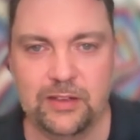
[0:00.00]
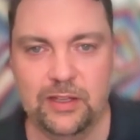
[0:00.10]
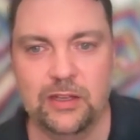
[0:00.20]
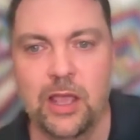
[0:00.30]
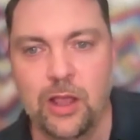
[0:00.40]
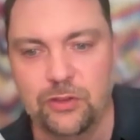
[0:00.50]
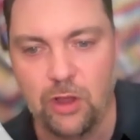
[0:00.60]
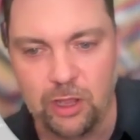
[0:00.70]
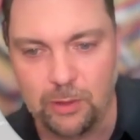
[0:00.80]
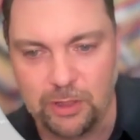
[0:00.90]
and
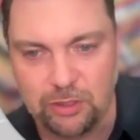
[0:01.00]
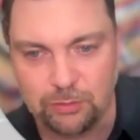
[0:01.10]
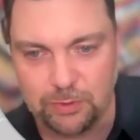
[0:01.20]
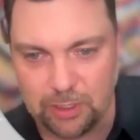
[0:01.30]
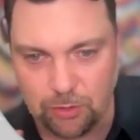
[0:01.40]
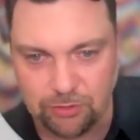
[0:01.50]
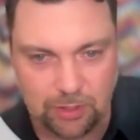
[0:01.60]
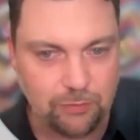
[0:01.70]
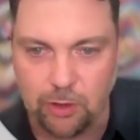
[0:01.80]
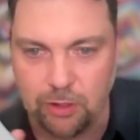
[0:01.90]
talking about this, but there were
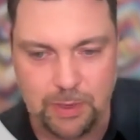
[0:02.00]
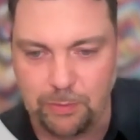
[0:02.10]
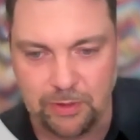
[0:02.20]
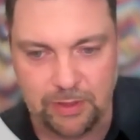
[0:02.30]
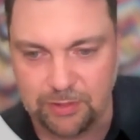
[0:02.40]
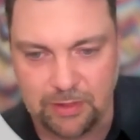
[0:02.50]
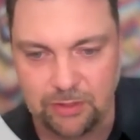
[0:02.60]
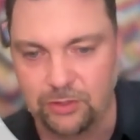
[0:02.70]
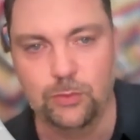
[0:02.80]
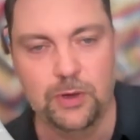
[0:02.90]
several other people that said
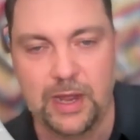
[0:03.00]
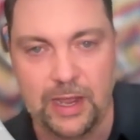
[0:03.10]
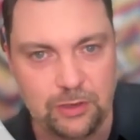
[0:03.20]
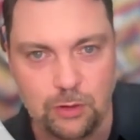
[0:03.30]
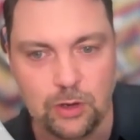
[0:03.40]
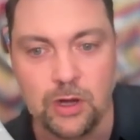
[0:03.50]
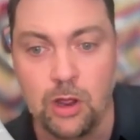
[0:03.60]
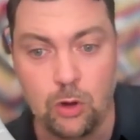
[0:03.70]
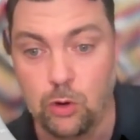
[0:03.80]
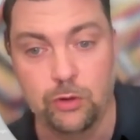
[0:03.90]
this is what I do or,
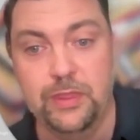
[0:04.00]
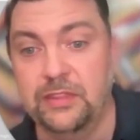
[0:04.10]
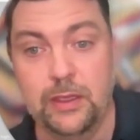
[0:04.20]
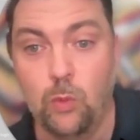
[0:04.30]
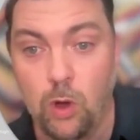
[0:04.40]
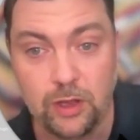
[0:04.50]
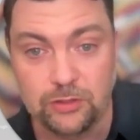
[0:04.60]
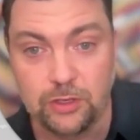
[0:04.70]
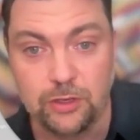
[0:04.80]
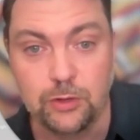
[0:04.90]
or that they want
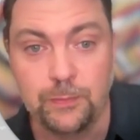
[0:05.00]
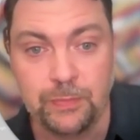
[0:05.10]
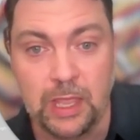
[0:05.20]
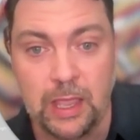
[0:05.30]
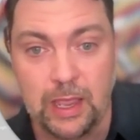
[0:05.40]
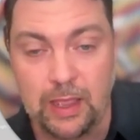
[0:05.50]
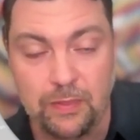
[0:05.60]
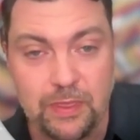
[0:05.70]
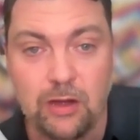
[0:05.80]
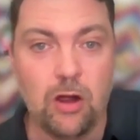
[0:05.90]
to do.
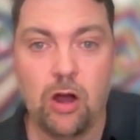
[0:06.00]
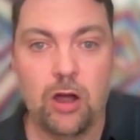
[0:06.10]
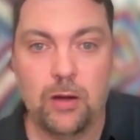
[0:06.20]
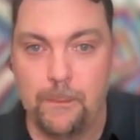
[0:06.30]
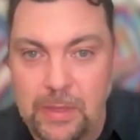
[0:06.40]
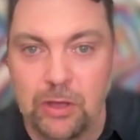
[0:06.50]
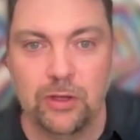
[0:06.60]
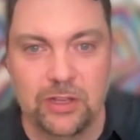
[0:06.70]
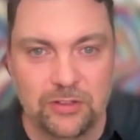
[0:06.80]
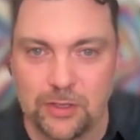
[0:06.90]
And there are
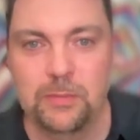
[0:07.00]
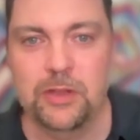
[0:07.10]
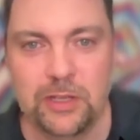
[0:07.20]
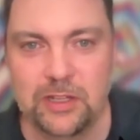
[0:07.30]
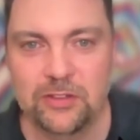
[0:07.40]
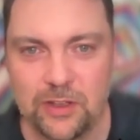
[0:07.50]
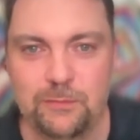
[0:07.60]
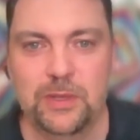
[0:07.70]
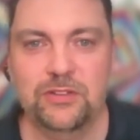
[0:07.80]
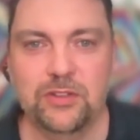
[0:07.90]
millions and millions
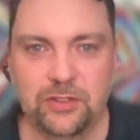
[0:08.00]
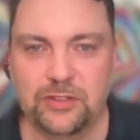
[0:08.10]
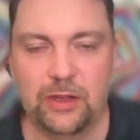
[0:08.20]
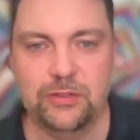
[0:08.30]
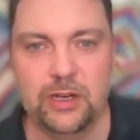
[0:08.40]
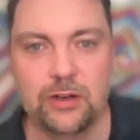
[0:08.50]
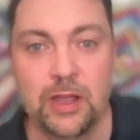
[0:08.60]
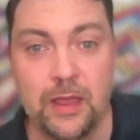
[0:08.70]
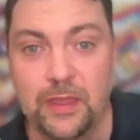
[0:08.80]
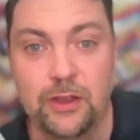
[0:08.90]
of businesses out there
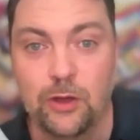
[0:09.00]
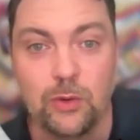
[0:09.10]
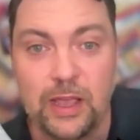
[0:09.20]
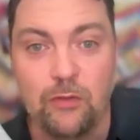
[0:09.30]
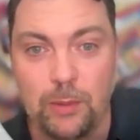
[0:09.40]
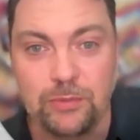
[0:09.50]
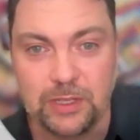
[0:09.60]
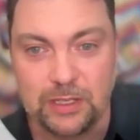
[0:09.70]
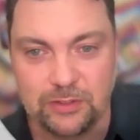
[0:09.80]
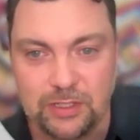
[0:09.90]
that don't have
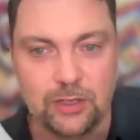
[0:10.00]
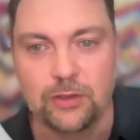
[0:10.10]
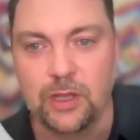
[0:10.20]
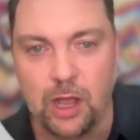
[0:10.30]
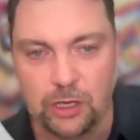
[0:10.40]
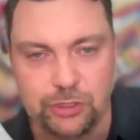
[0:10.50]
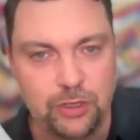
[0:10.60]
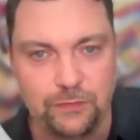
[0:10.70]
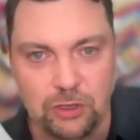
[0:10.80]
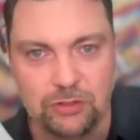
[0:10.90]
websites still. I'll show
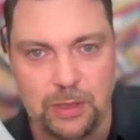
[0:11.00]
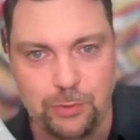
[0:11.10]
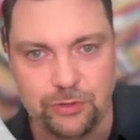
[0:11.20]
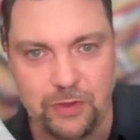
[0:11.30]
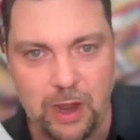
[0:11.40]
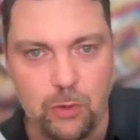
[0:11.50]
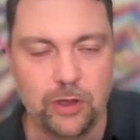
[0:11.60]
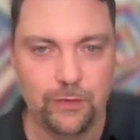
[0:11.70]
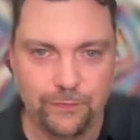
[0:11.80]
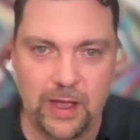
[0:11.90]
you a few examples of how we're
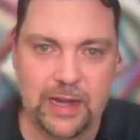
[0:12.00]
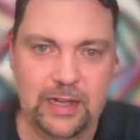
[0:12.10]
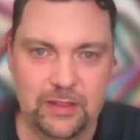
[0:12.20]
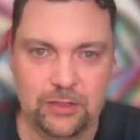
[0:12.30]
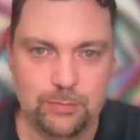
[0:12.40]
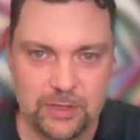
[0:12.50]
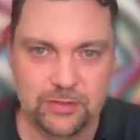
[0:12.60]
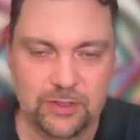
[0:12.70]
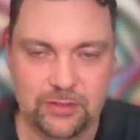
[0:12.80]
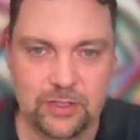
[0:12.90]
going to find these
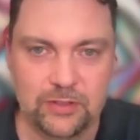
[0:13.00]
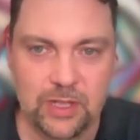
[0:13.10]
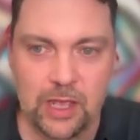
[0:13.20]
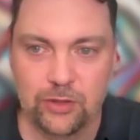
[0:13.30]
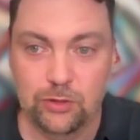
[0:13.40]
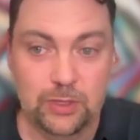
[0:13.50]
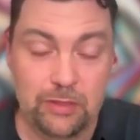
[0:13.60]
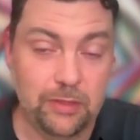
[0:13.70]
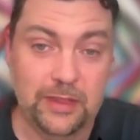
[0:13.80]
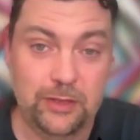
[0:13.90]
businesses. So
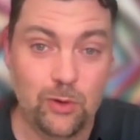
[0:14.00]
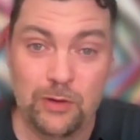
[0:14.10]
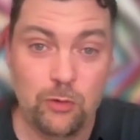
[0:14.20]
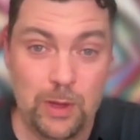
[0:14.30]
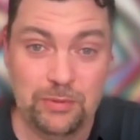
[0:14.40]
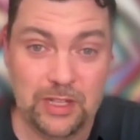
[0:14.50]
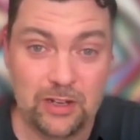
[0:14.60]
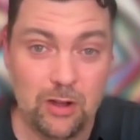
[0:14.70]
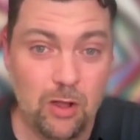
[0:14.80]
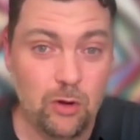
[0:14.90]
either they don't have a website
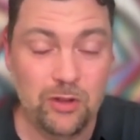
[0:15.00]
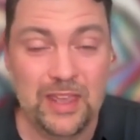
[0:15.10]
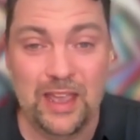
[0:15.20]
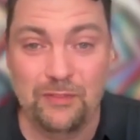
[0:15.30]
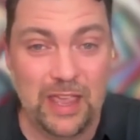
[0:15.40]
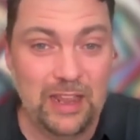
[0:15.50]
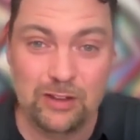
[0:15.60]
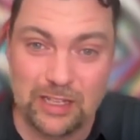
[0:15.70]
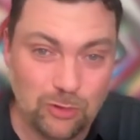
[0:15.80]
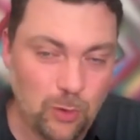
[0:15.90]
at all or they have an
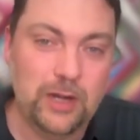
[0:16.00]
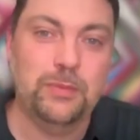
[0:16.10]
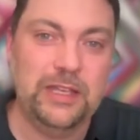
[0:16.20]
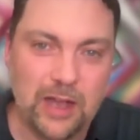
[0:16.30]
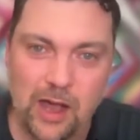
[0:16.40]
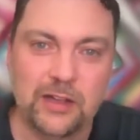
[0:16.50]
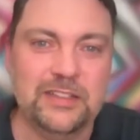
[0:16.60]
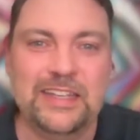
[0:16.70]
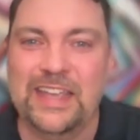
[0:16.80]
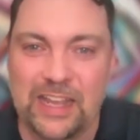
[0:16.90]
incredibly
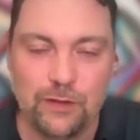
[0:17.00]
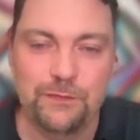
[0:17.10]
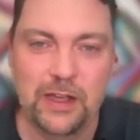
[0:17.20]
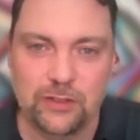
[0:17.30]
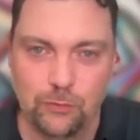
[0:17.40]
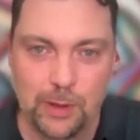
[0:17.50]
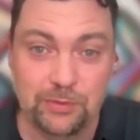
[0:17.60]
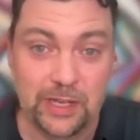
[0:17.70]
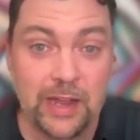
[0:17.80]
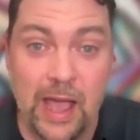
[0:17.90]
ugly, ineffective
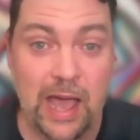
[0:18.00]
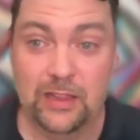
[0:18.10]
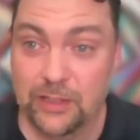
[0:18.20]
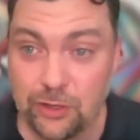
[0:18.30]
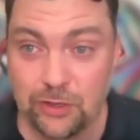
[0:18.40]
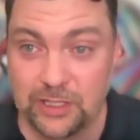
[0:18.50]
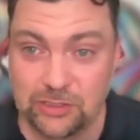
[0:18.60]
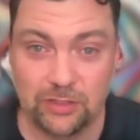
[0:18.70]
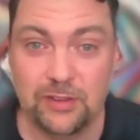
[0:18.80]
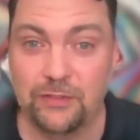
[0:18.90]
website. I literally
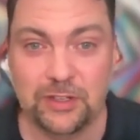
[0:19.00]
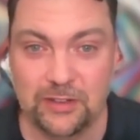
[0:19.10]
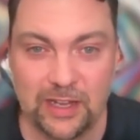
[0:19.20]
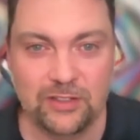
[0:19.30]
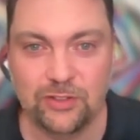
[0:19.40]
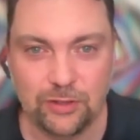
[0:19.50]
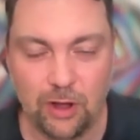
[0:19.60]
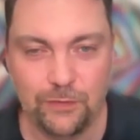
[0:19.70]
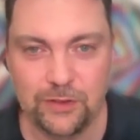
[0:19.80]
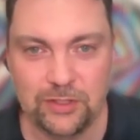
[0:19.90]
just left a dentist's
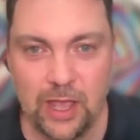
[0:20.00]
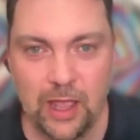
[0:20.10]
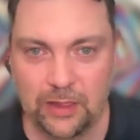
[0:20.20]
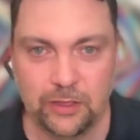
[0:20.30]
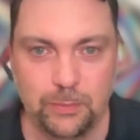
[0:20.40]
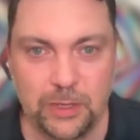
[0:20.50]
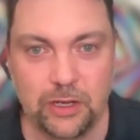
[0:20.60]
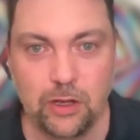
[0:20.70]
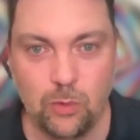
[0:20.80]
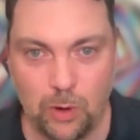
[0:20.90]
office a little bit
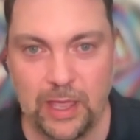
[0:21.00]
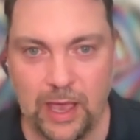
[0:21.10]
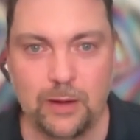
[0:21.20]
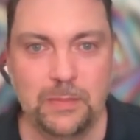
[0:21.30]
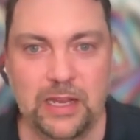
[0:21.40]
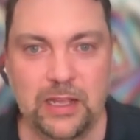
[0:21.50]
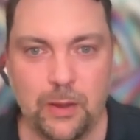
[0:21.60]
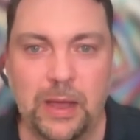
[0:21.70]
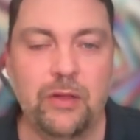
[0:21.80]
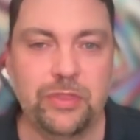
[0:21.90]
ago where we had a meeting
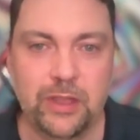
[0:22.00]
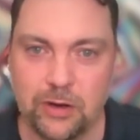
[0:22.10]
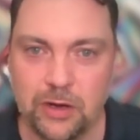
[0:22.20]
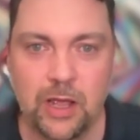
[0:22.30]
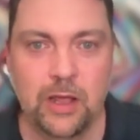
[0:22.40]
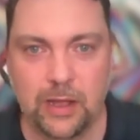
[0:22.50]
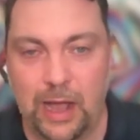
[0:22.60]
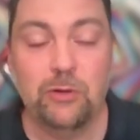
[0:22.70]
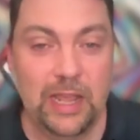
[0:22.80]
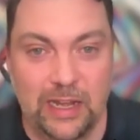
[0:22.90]
about their
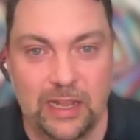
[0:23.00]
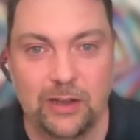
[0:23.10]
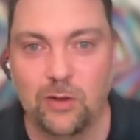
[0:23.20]
outdated,